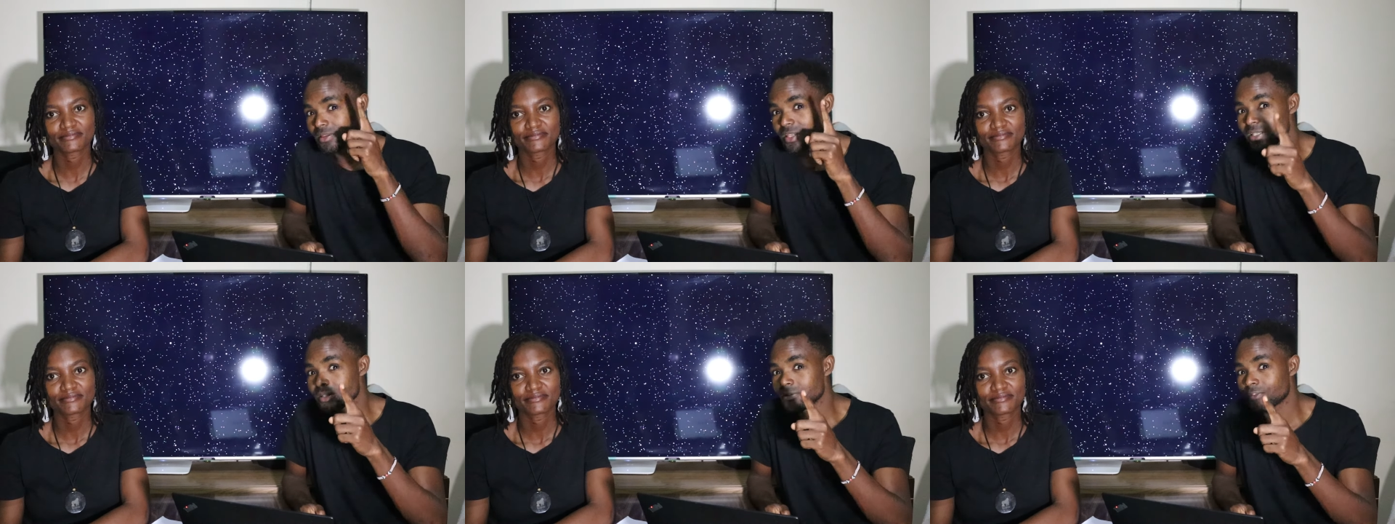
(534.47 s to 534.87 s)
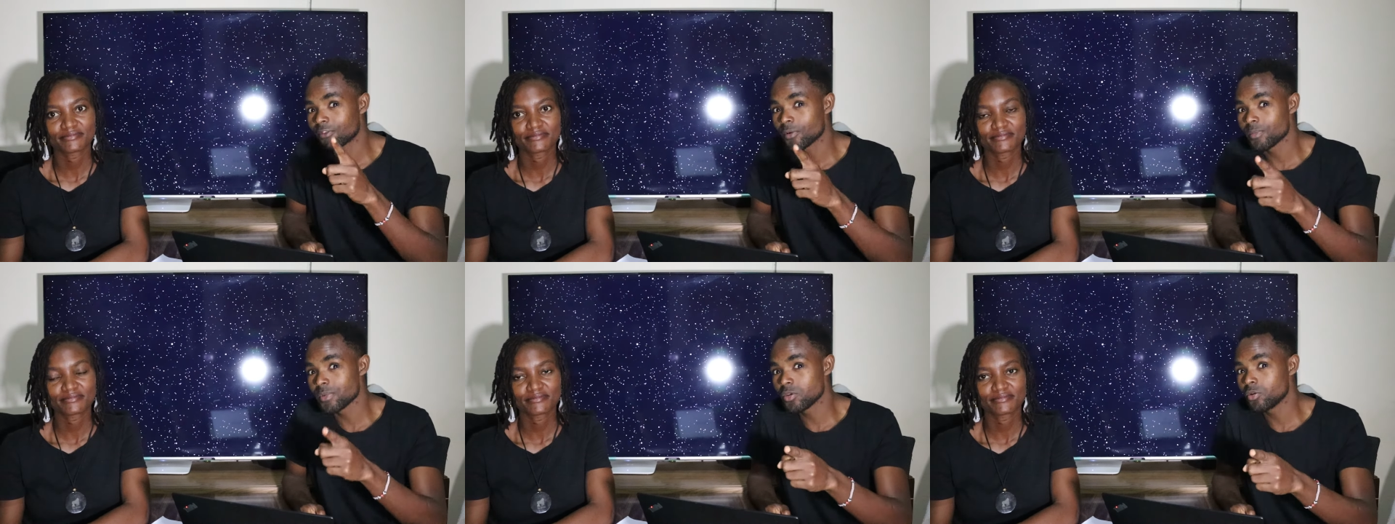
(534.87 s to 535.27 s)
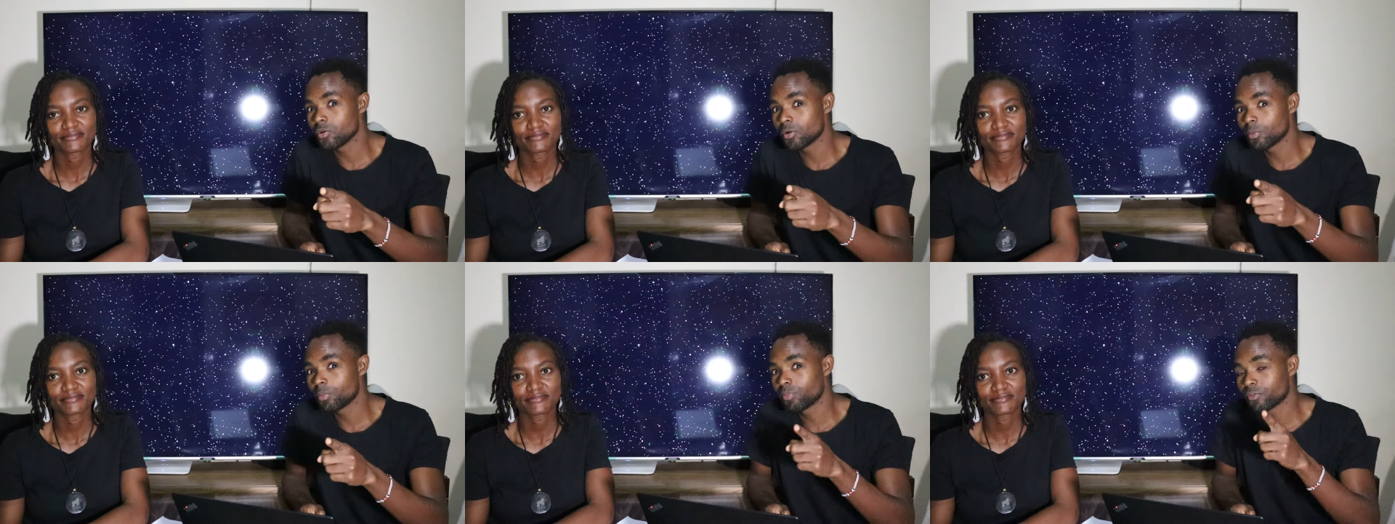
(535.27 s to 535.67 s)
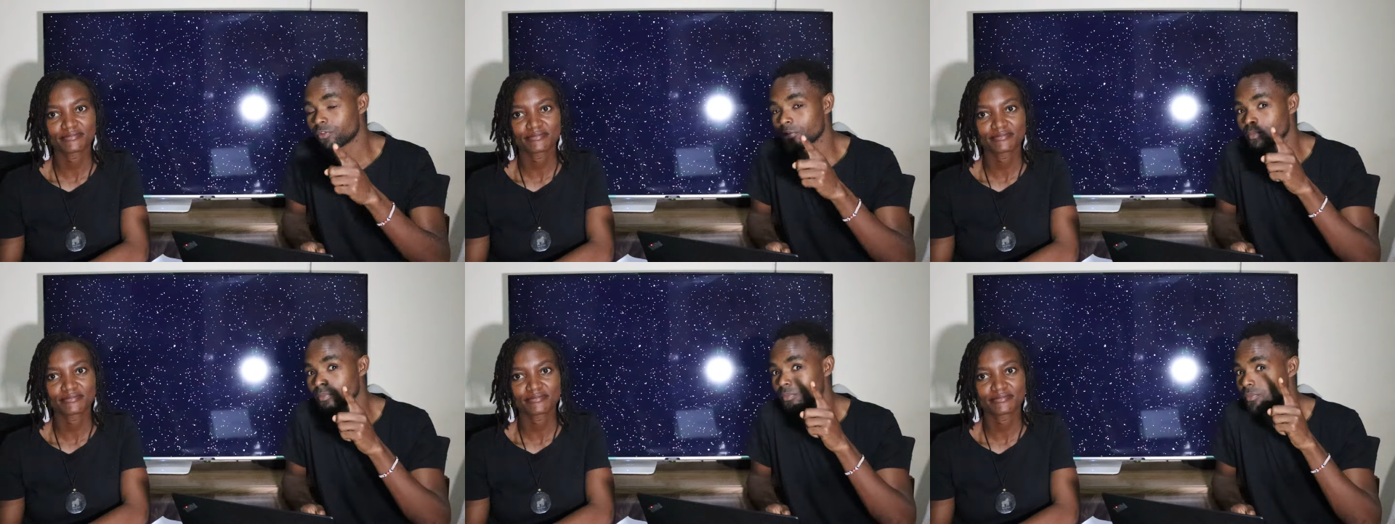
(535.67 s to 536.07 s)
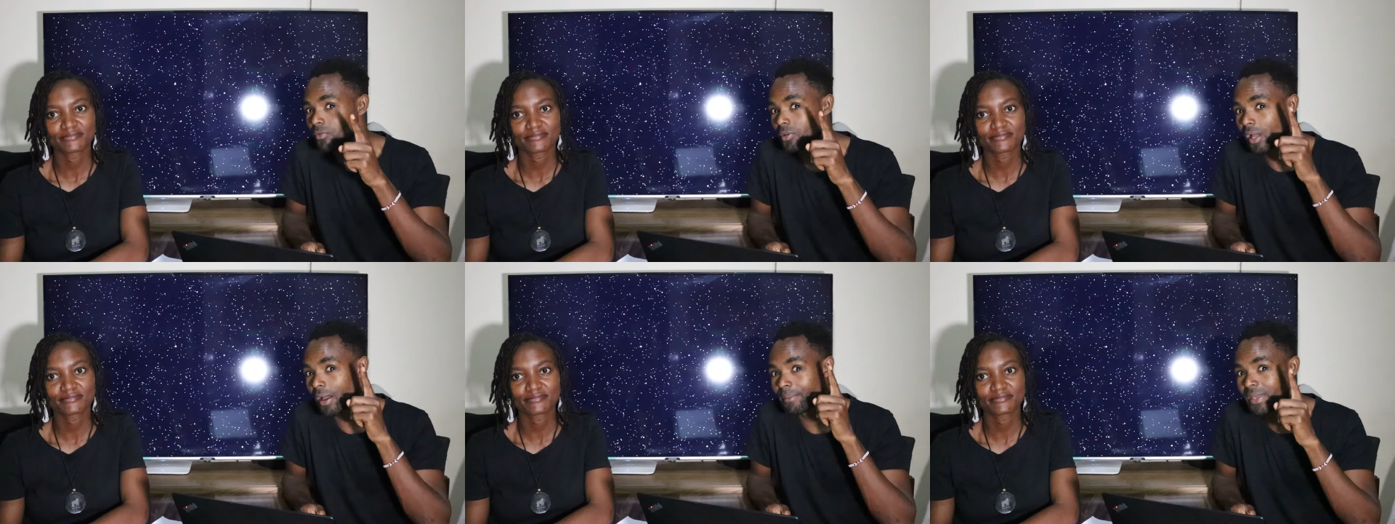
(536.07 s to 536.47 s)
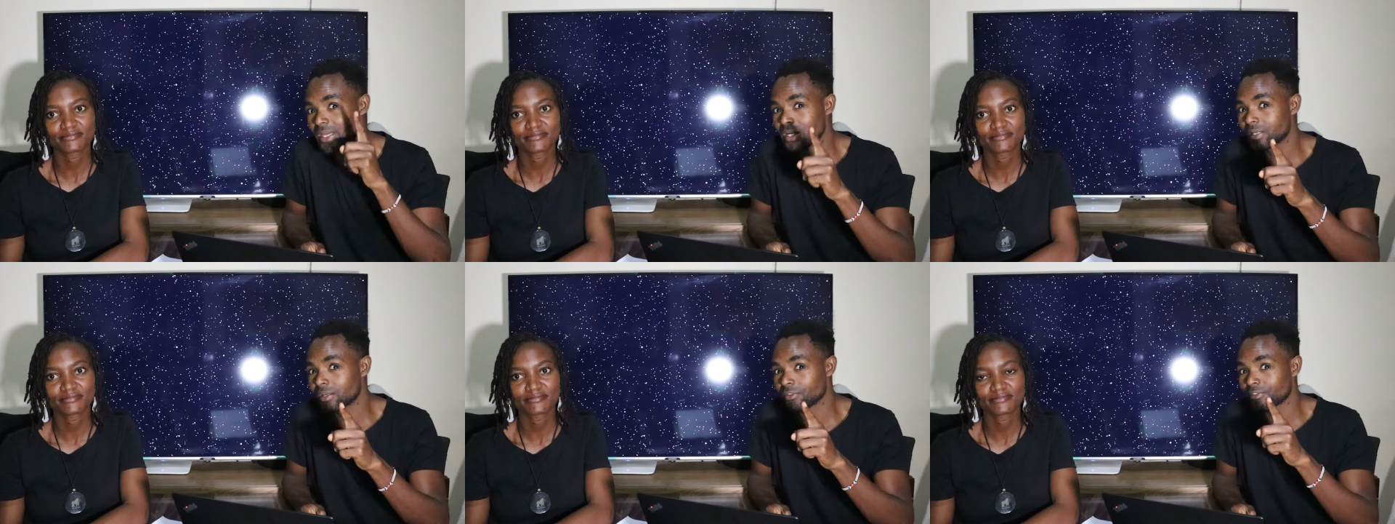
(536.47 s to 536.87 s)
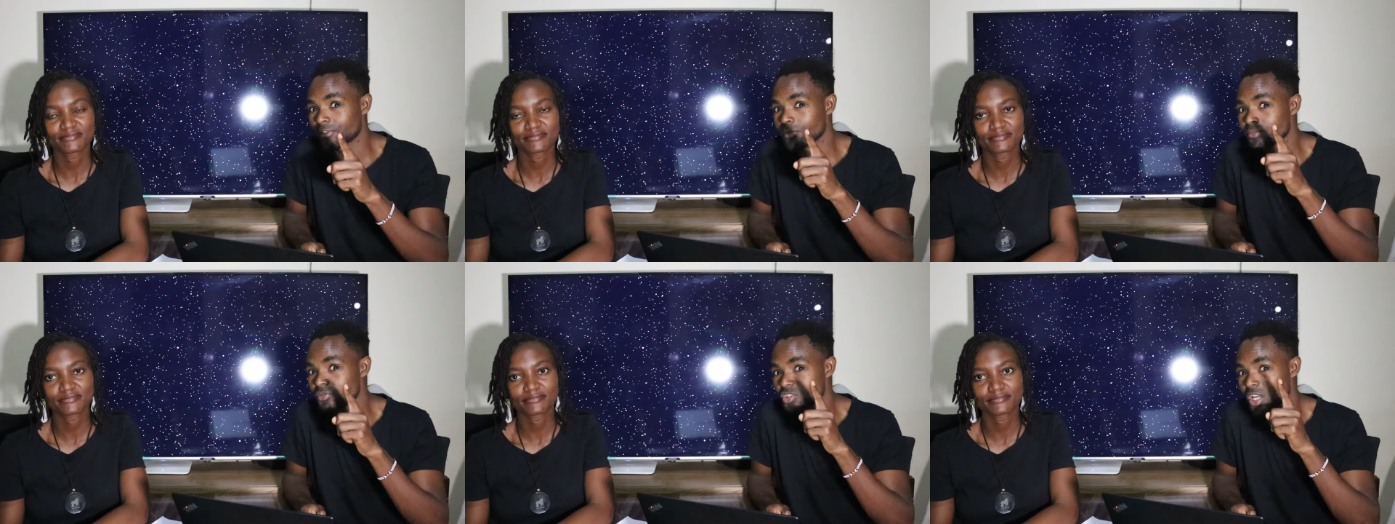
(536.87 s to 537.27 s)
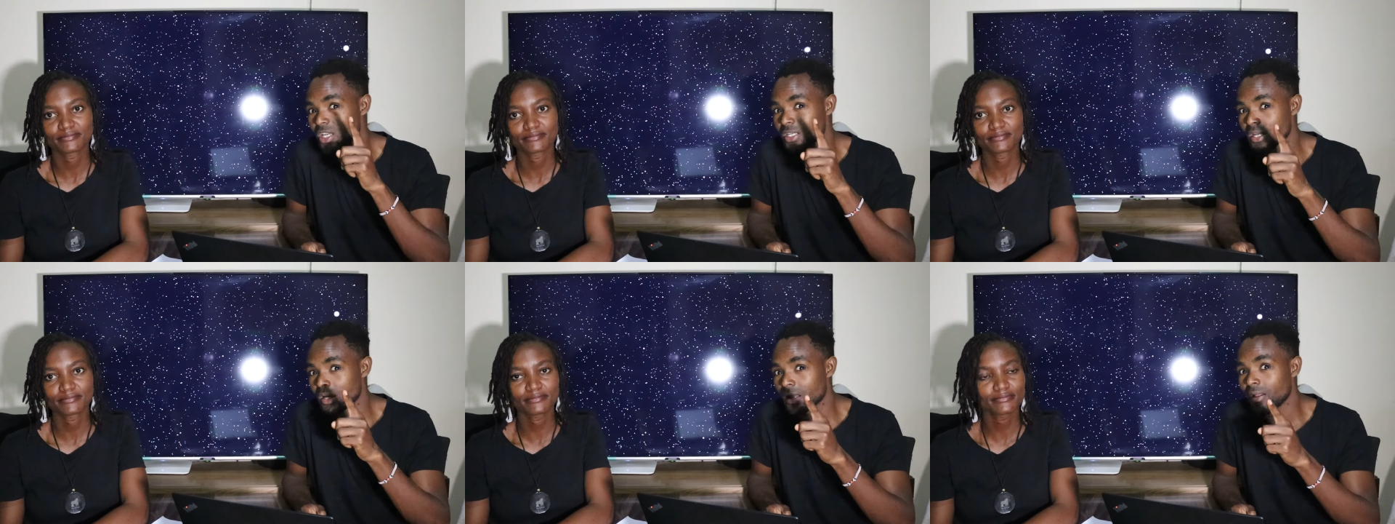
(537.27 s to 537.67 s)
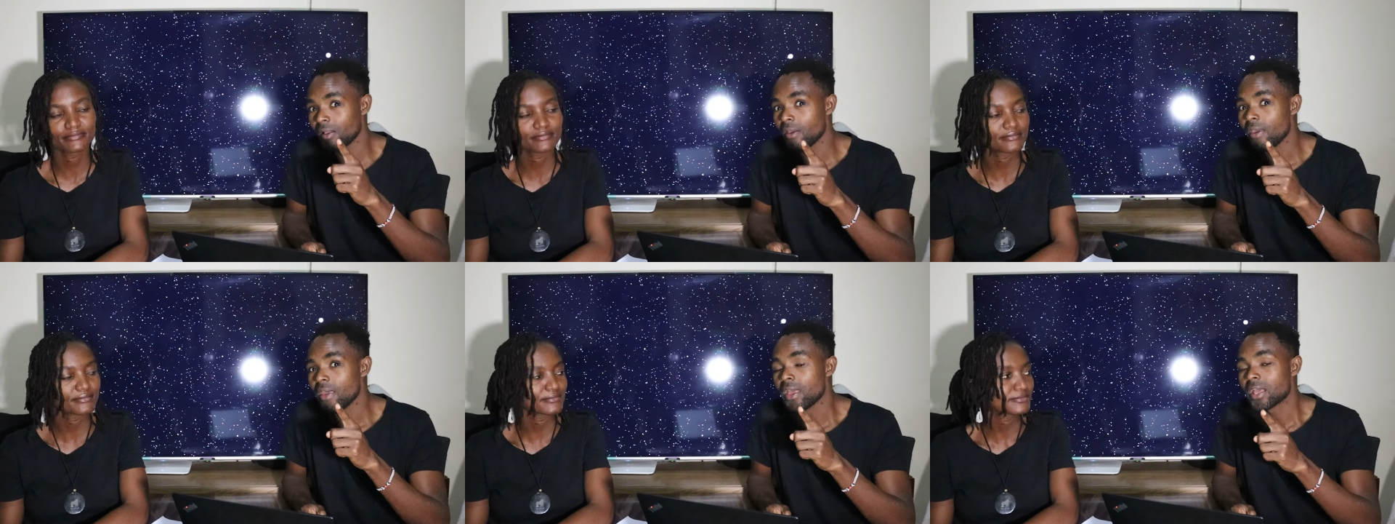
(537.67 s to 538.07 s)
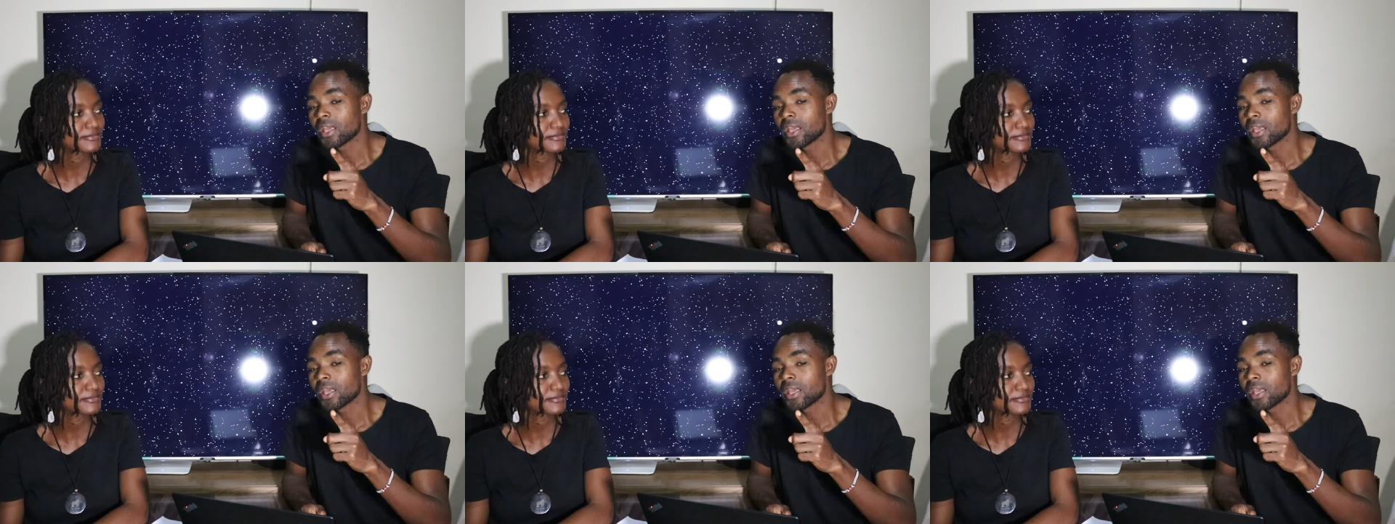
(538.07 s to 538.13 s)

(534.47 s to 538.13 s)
Speaker 1: things from Europe, from America, from China. Mm.